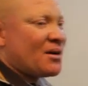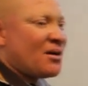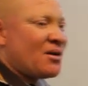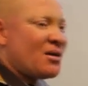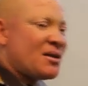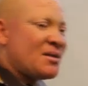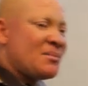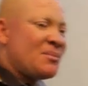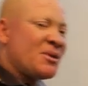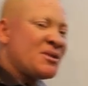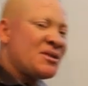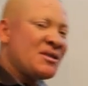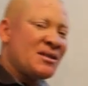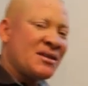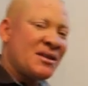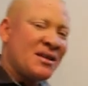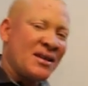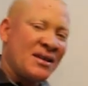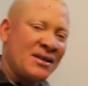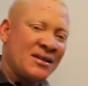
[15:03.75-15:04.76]
On the budget
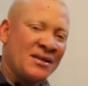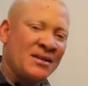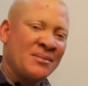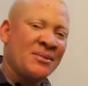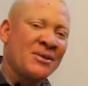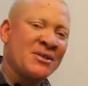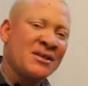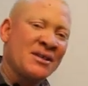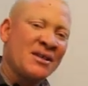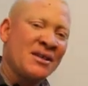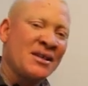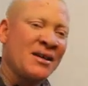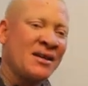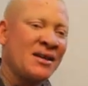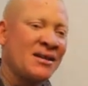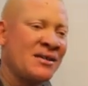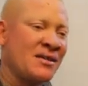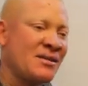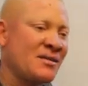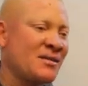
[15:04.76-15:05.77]

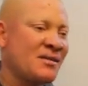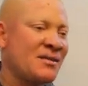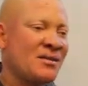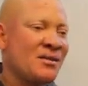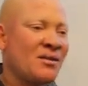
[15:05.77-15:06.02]
line